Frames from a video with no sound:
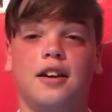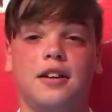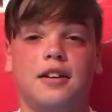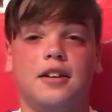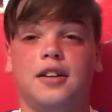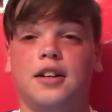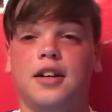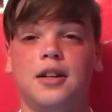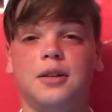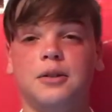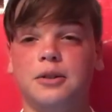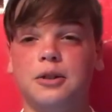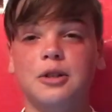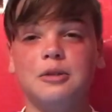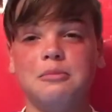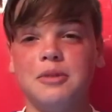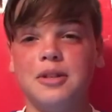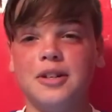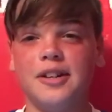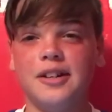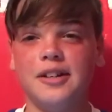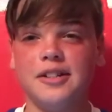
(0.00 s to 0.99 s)
I don't know, to
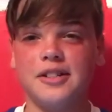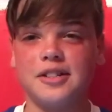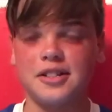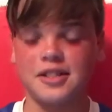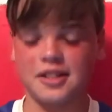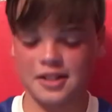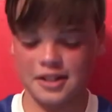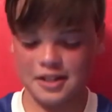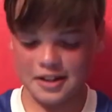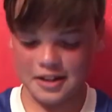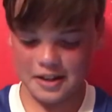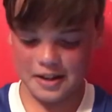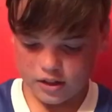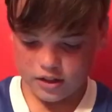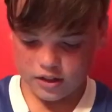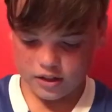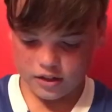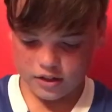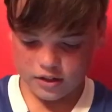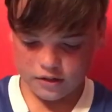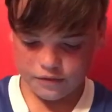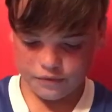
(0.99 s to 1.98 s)
be honest.
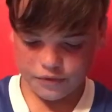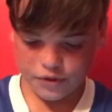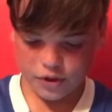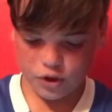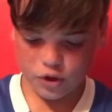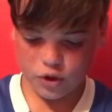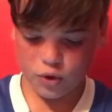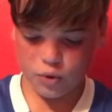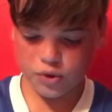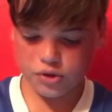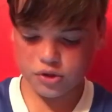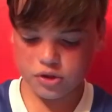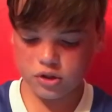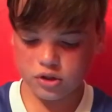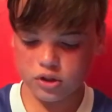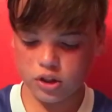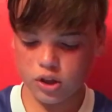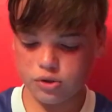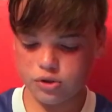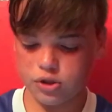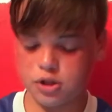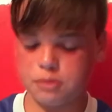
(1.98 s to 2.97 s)
Who was the
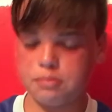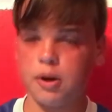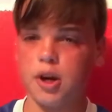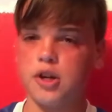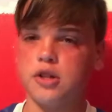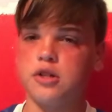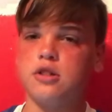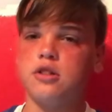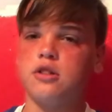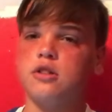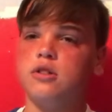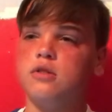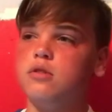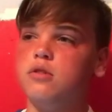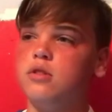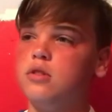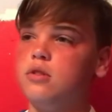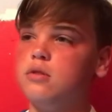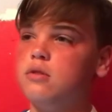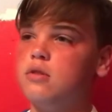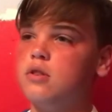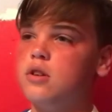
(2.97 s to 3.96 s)
closest person to
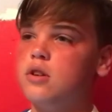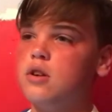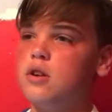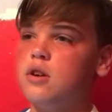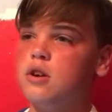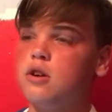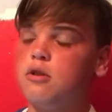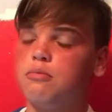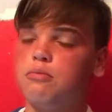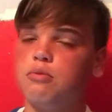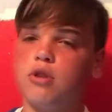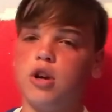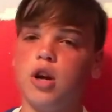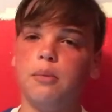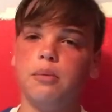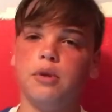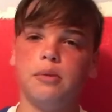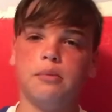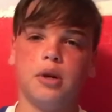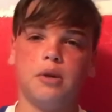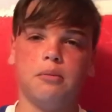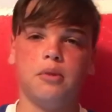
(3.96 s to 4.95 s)
you? Probably
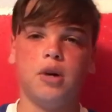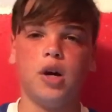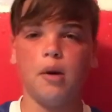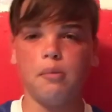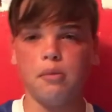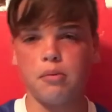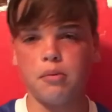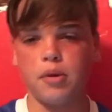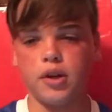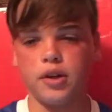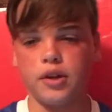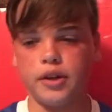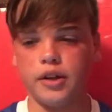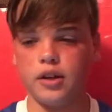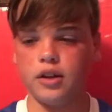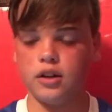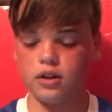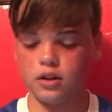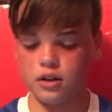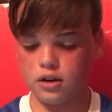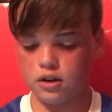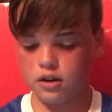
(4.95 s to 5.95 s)
my mom and my dad.
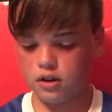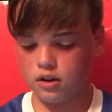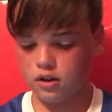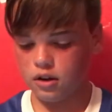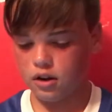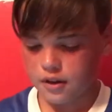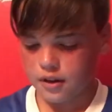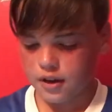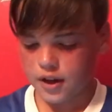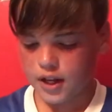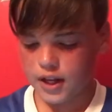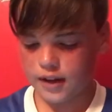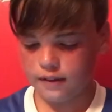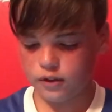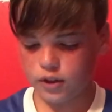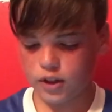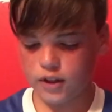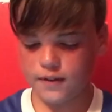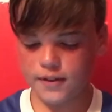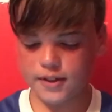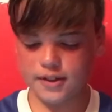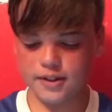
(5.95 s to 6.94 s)
Have
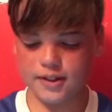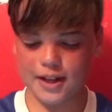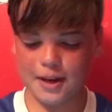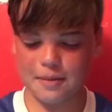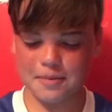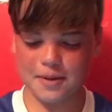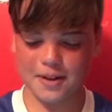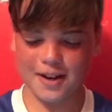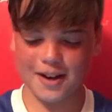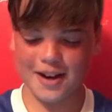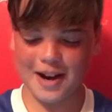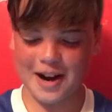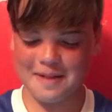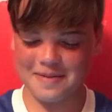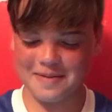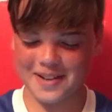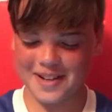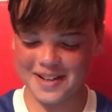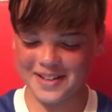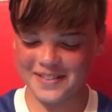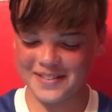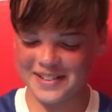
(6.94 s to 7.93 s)
you ever slapped the crap
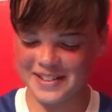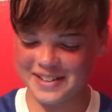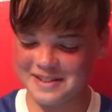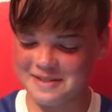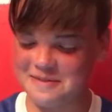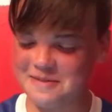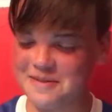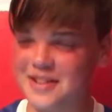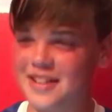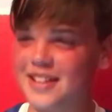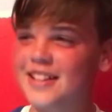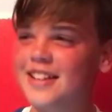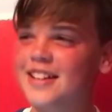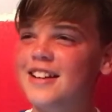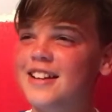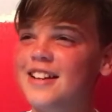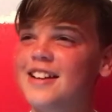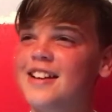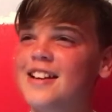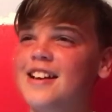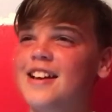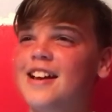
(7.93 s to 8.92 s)
out of anyone?
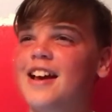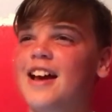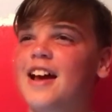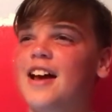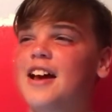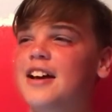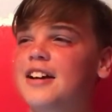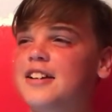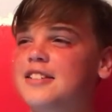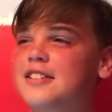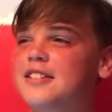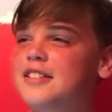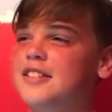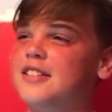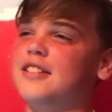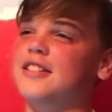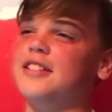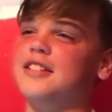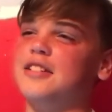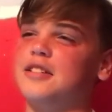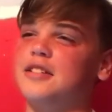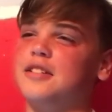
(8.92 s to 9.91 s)
Actually,
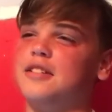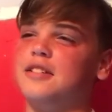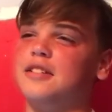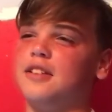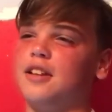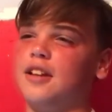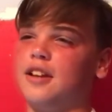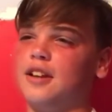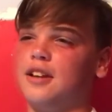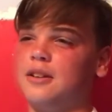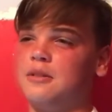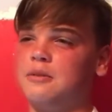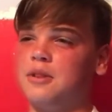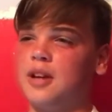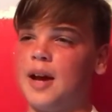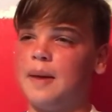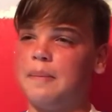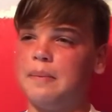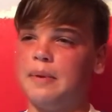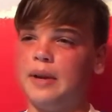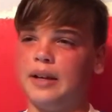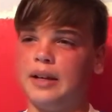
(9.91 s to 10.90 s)
yes. Like, it
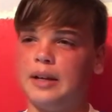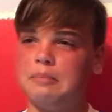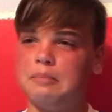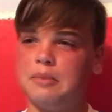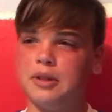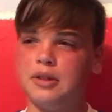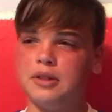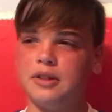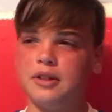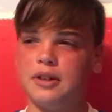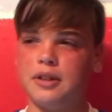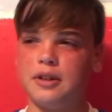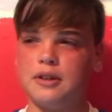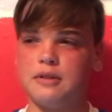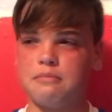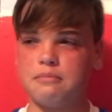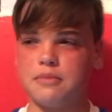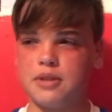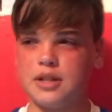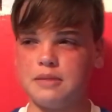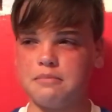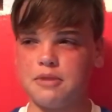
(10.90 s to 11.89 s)
happened like a month ago.
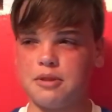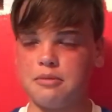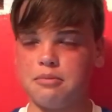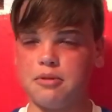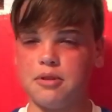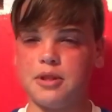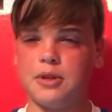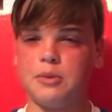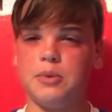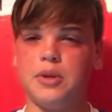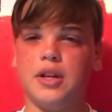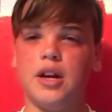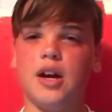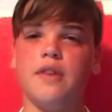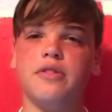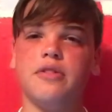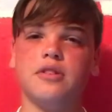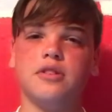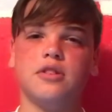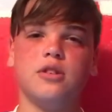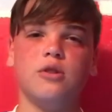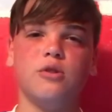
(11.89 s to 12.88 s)
Me and my brother, we got in
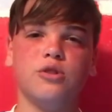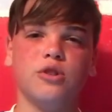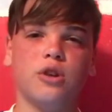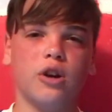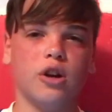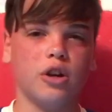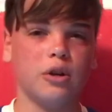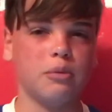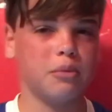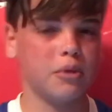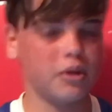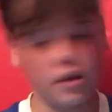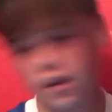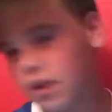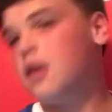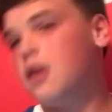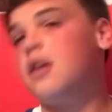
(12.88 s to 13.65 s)
this huge argument.